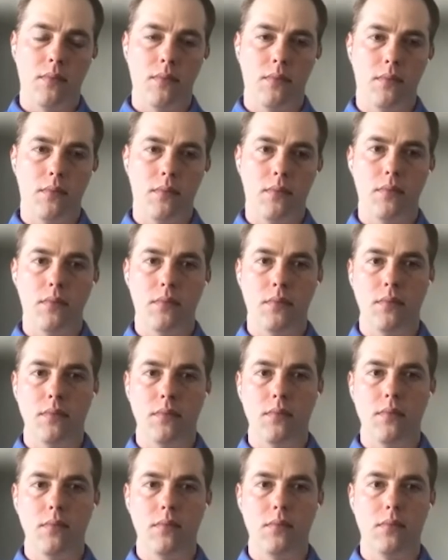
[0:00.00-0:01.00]

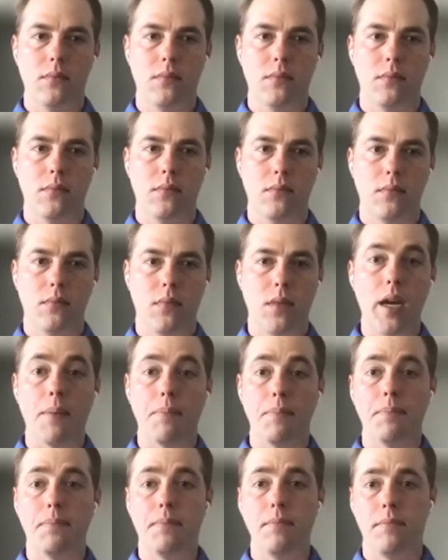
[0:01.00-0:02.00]

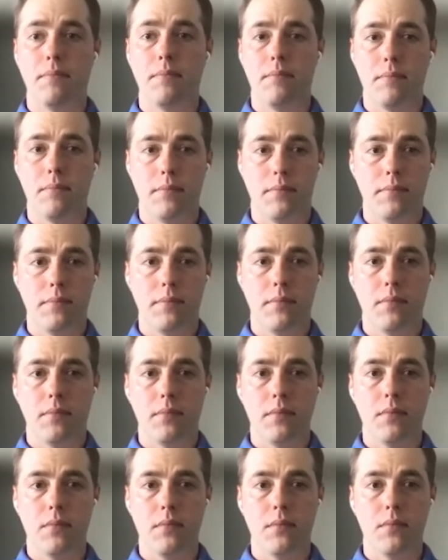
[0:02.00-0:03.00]

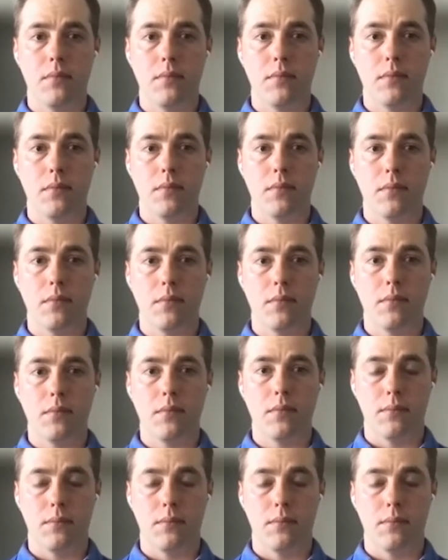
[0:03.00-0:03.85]
(silent)